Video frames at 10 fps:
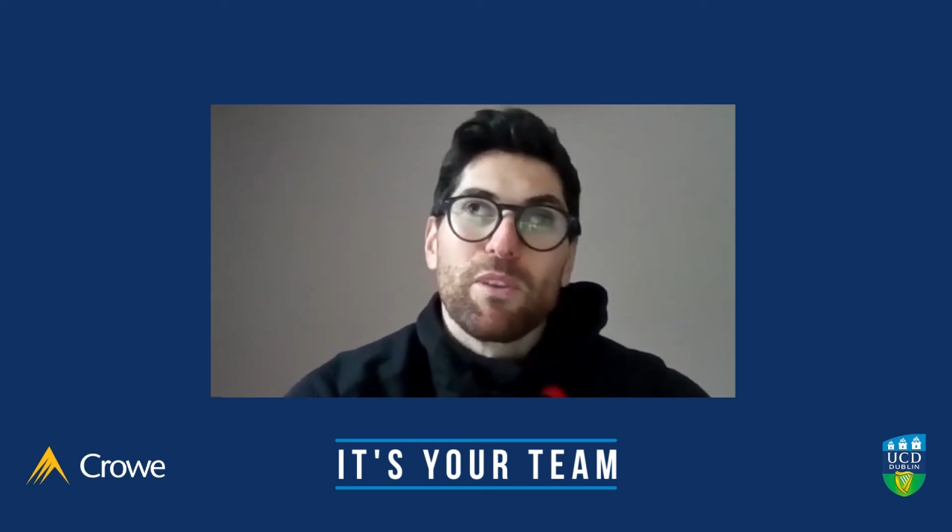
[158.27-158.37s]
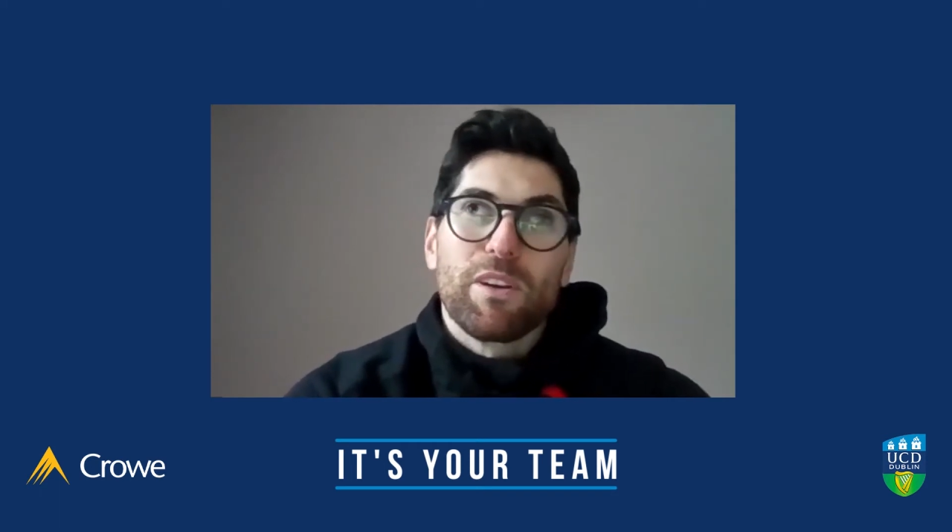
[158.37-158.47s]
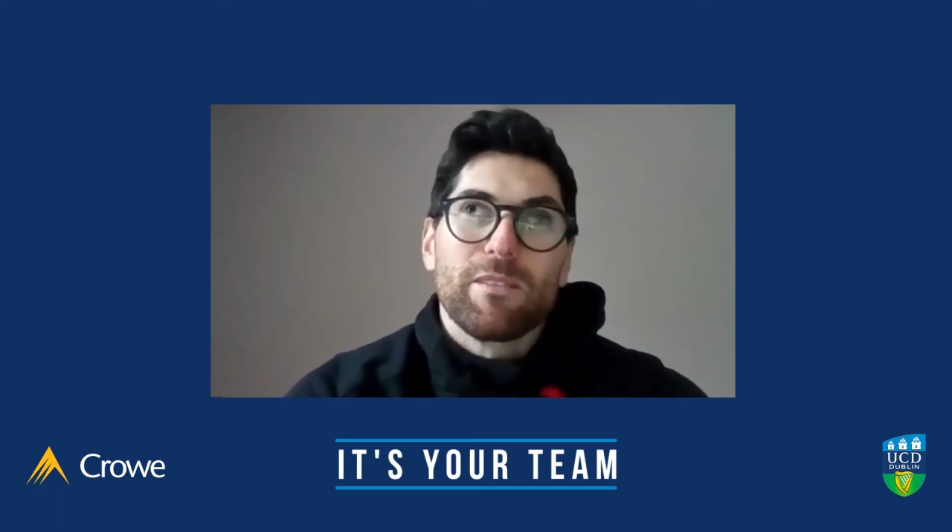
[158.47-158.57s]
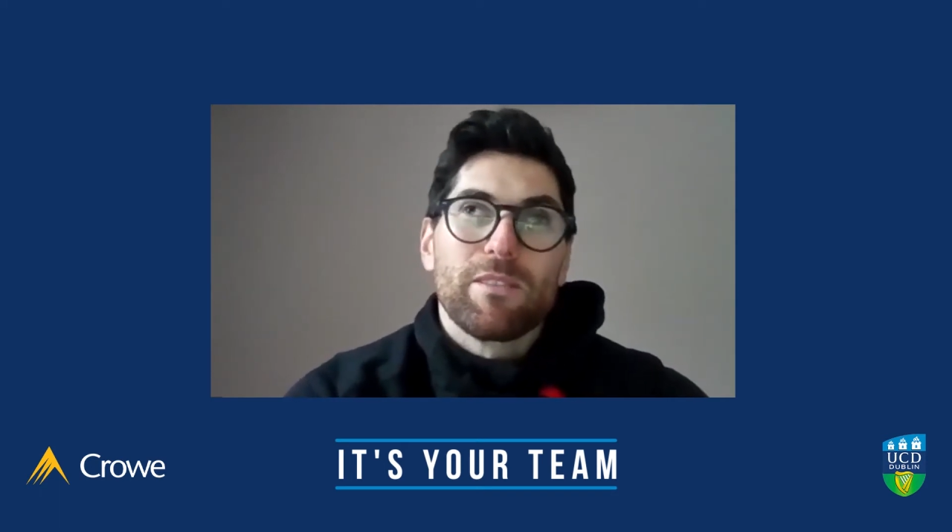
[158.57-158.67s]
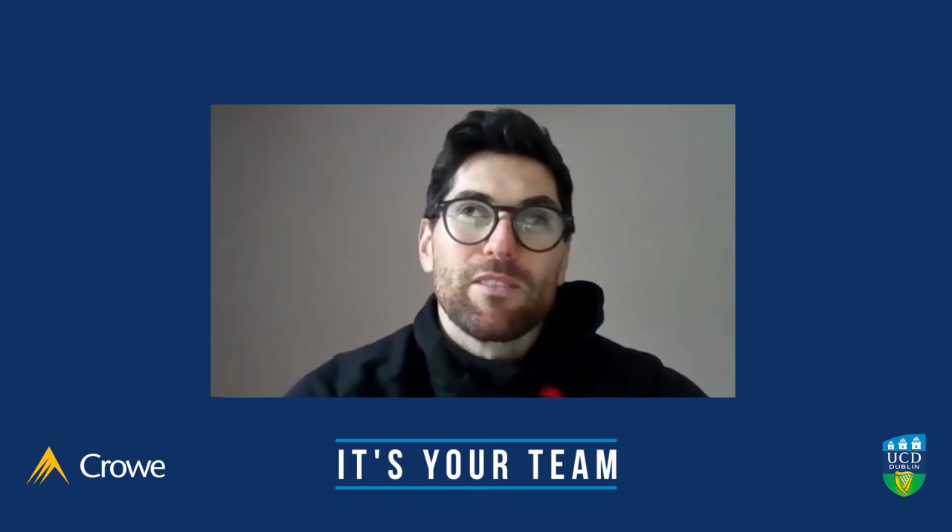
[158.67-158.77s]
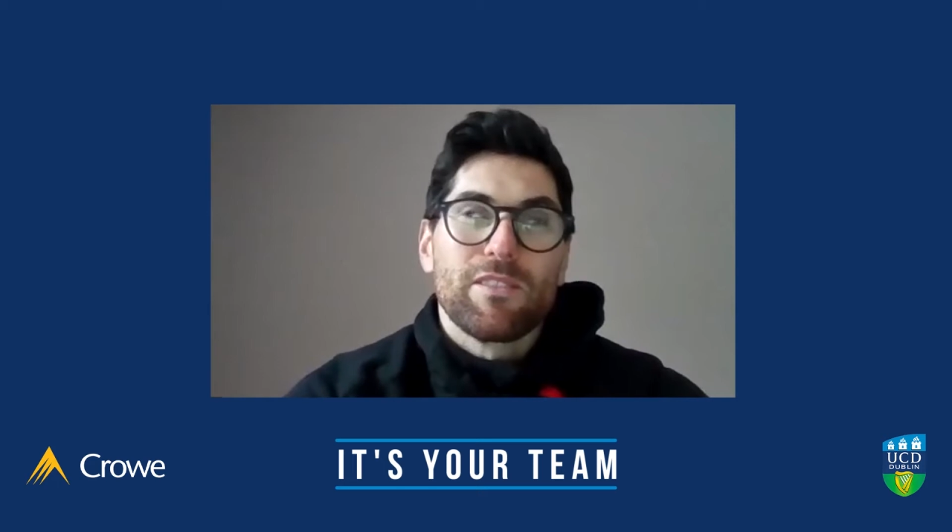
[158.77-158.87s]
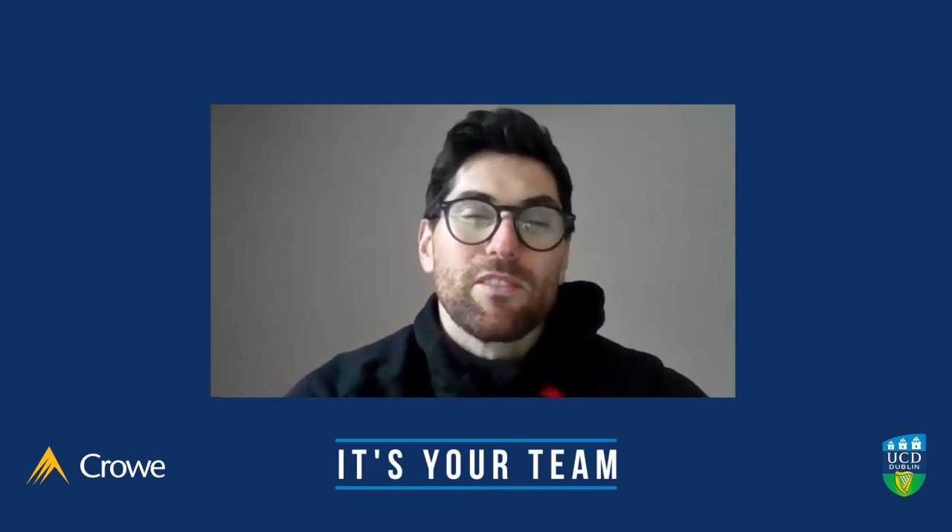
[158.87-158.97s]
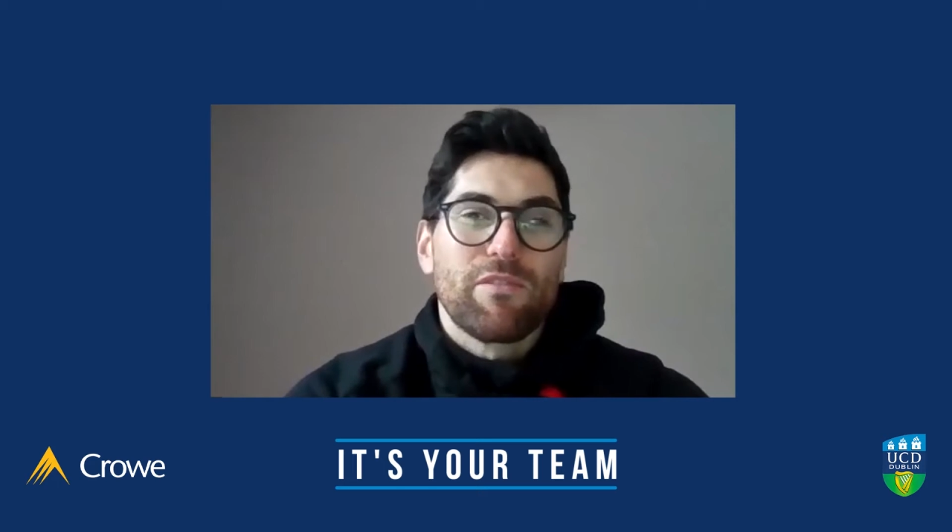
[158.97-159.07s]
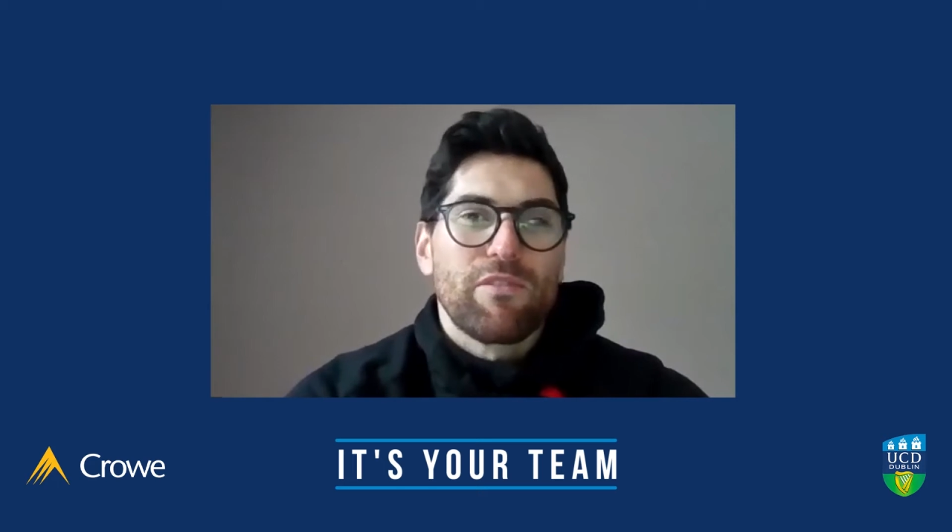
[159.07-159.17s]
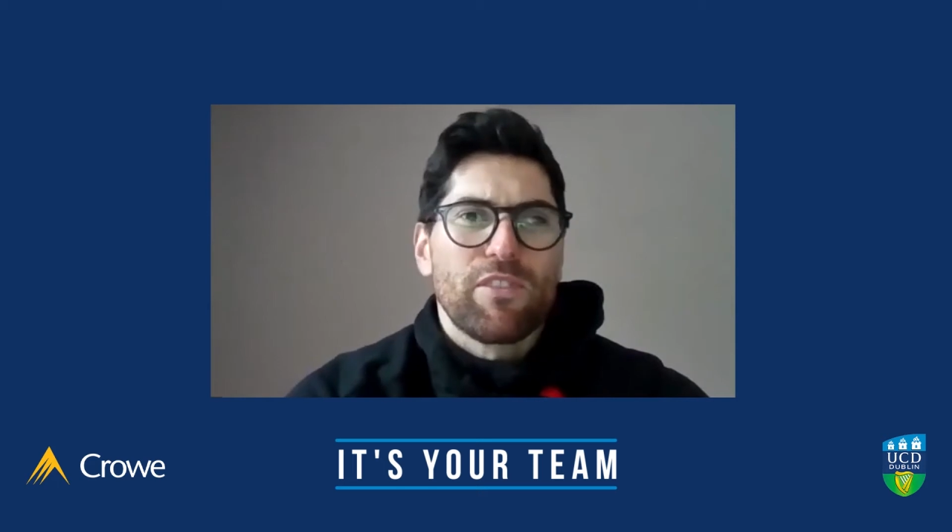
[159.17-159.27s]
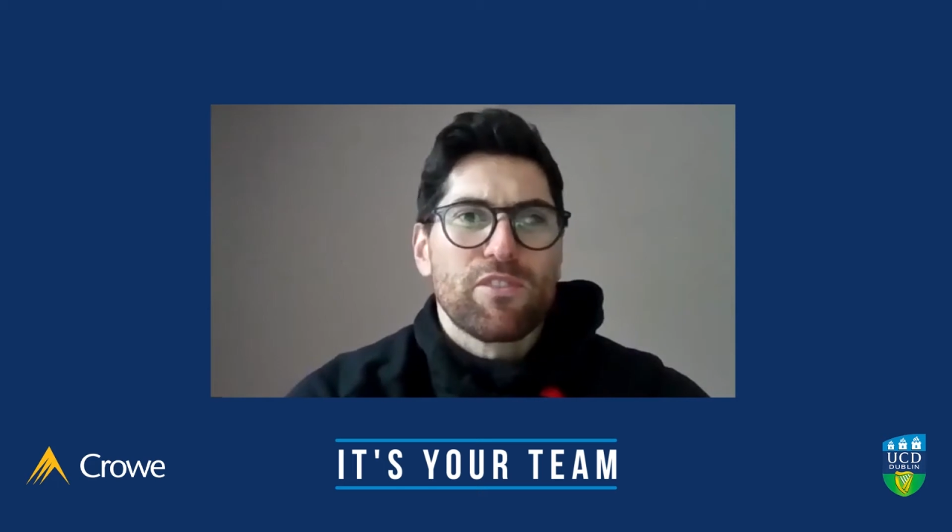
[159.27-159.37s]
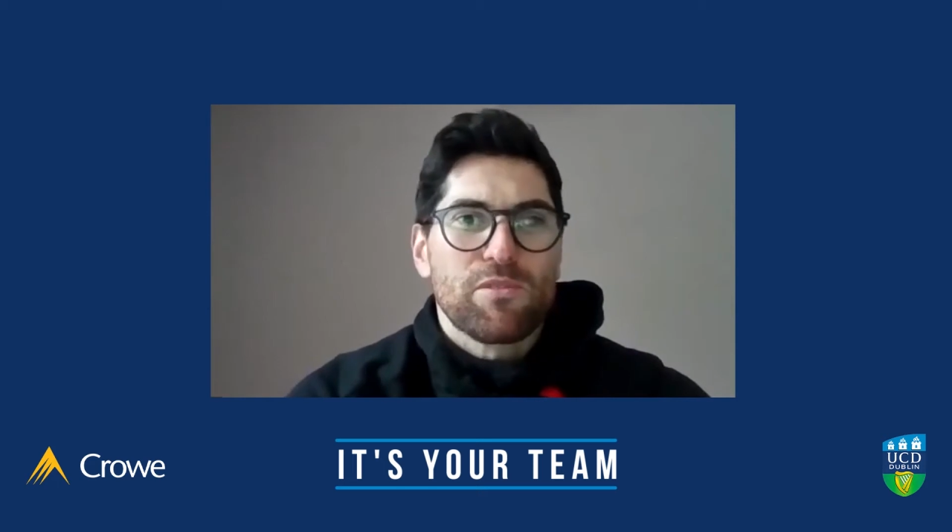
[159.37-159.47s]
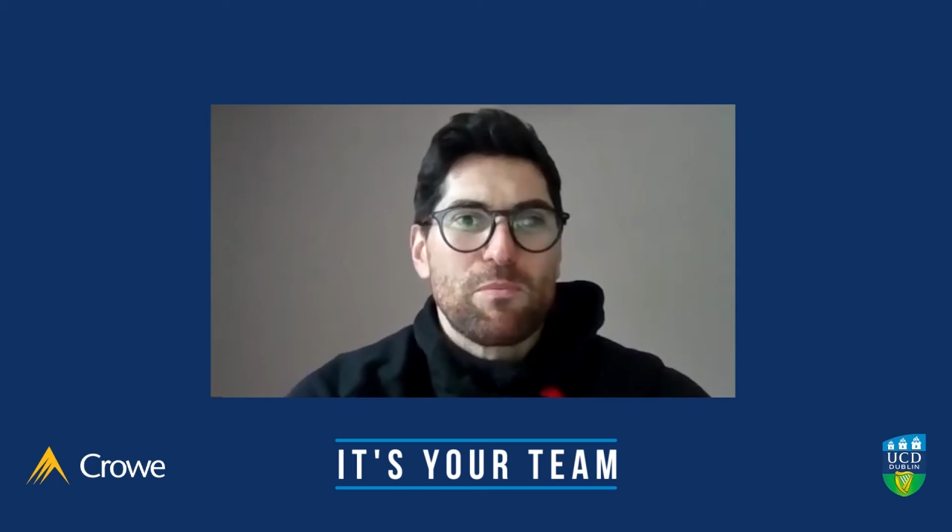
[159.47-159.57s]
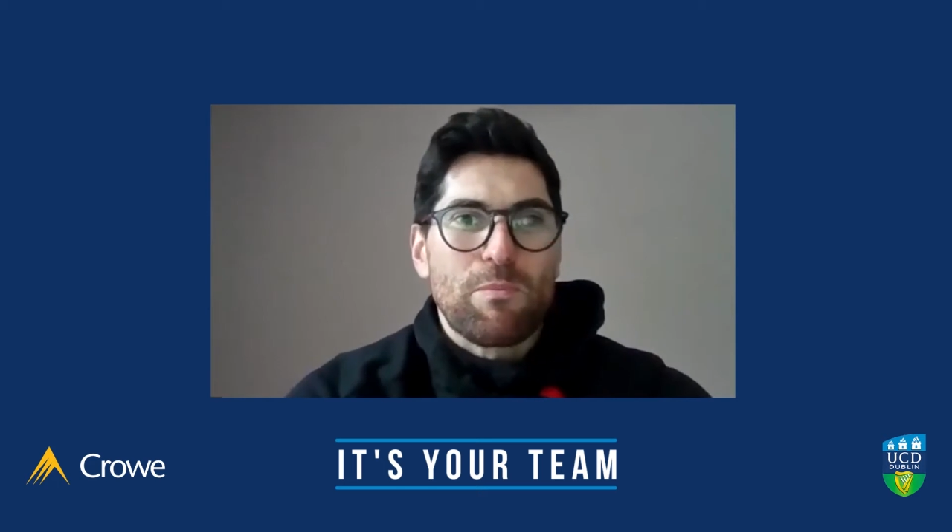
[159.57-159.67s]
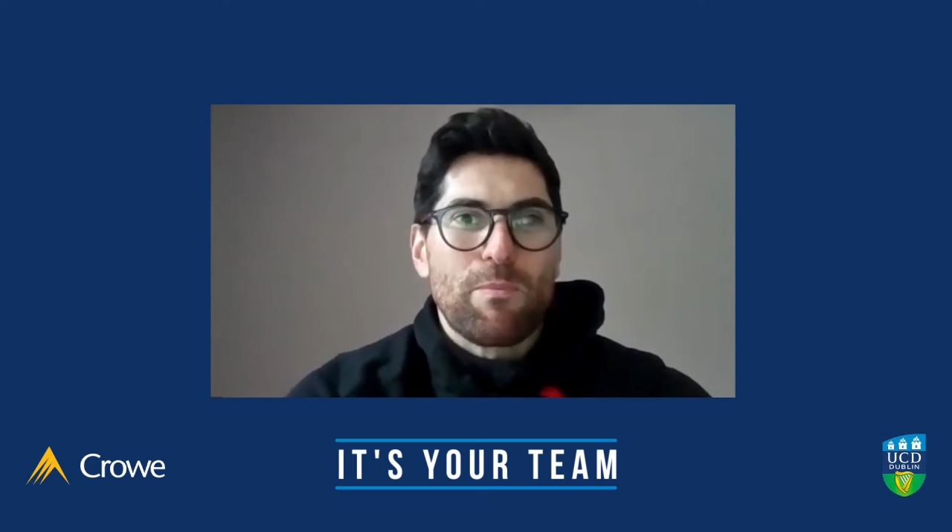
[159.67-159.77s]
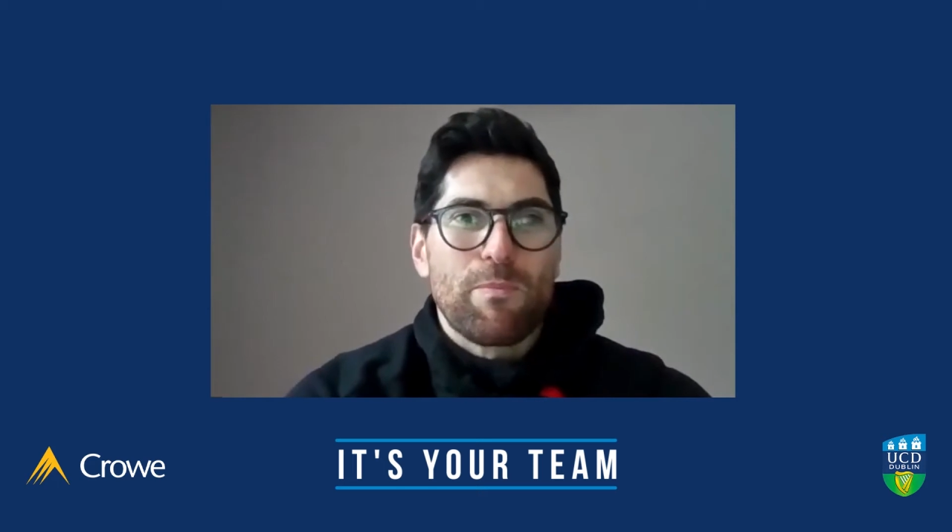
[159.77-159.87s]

the first